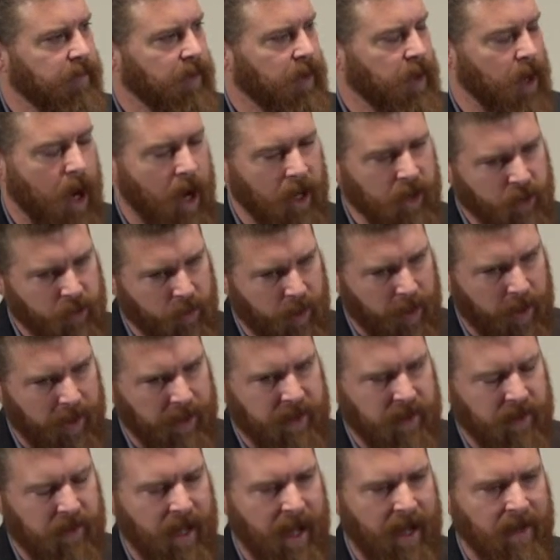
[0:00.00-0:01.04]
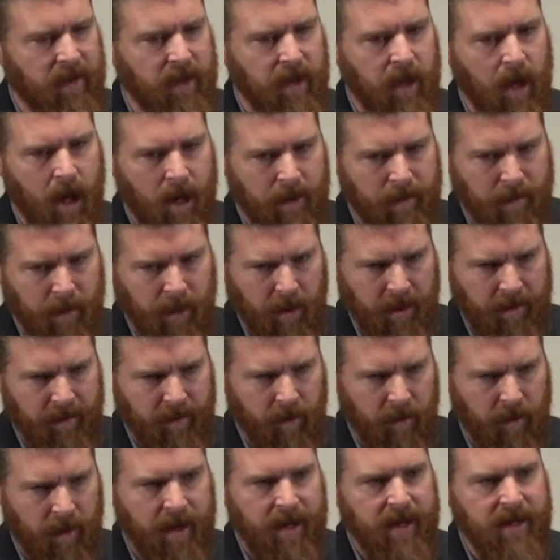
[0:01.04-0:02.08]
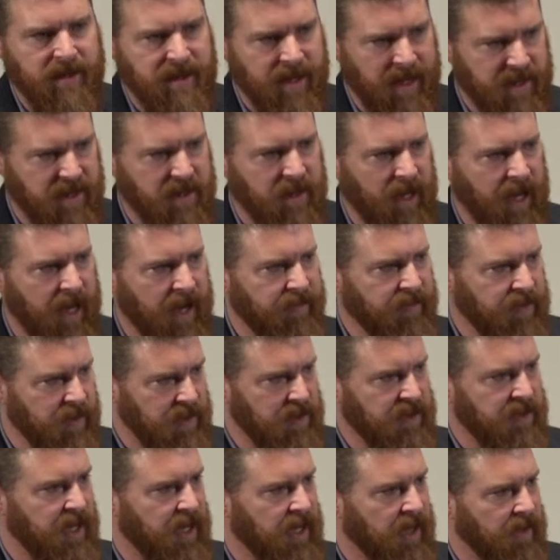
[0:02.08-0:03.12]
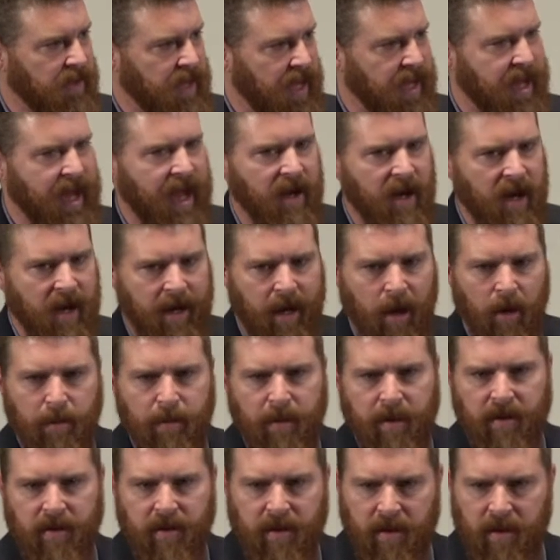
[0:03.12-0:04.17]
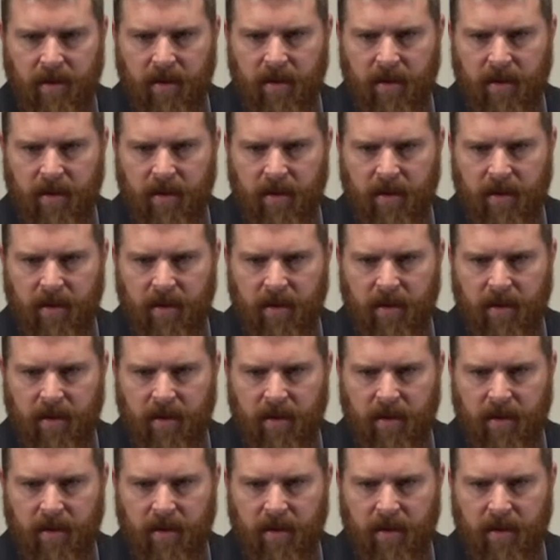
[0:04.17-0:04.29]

Contrary to that, the unbeliever is a slave to sin. They cannot help it.